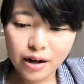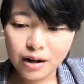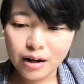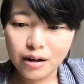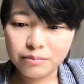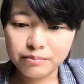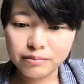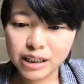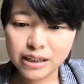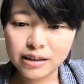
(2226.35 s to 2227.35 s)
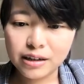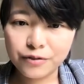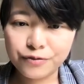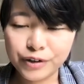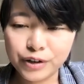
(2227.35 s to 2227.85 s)
um, in
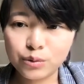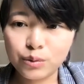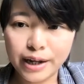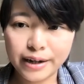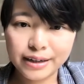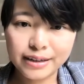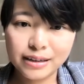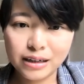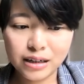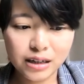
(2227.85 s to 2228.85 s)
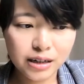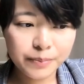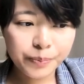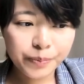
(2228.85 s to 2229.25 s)
the field, like in the